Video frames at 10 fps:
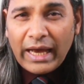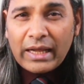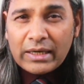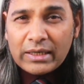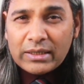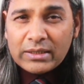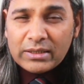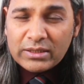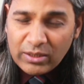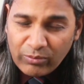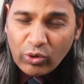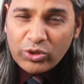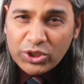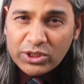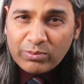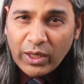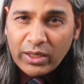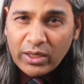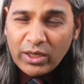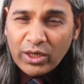and subconscious mind.